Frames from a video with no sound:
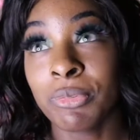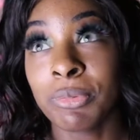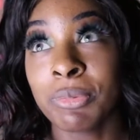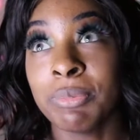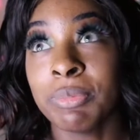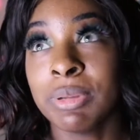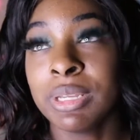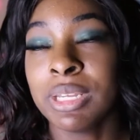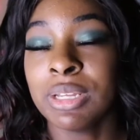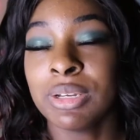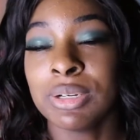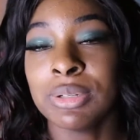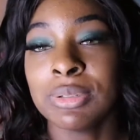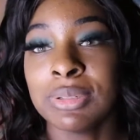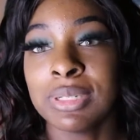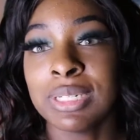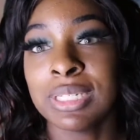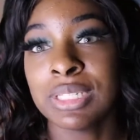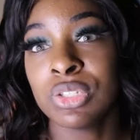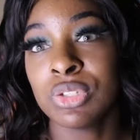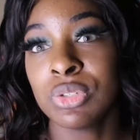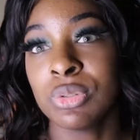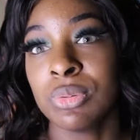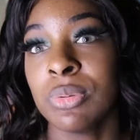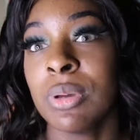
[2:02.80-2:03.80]
when we go
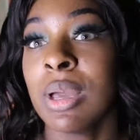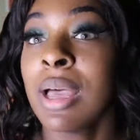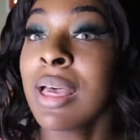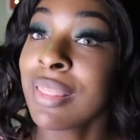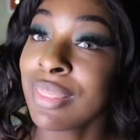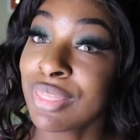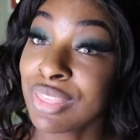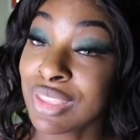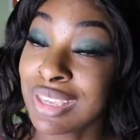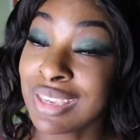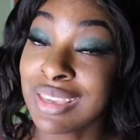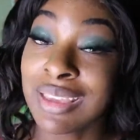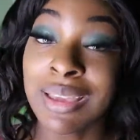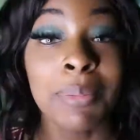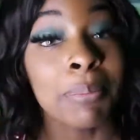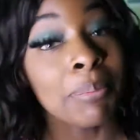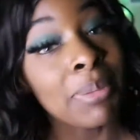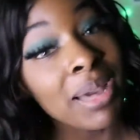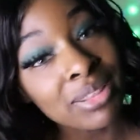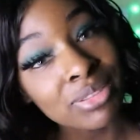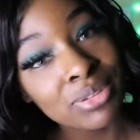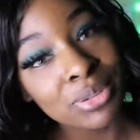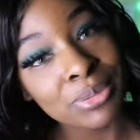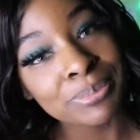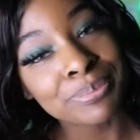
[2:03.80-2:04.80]
into the
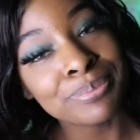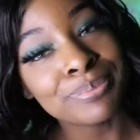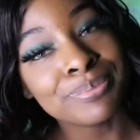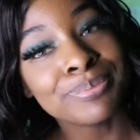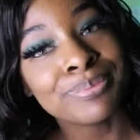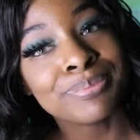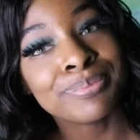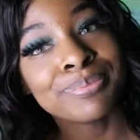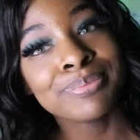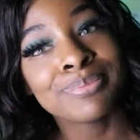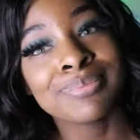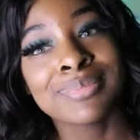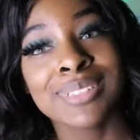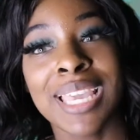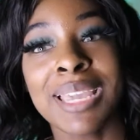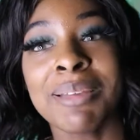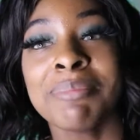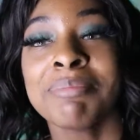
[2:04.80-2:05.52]
bathroom. Okay.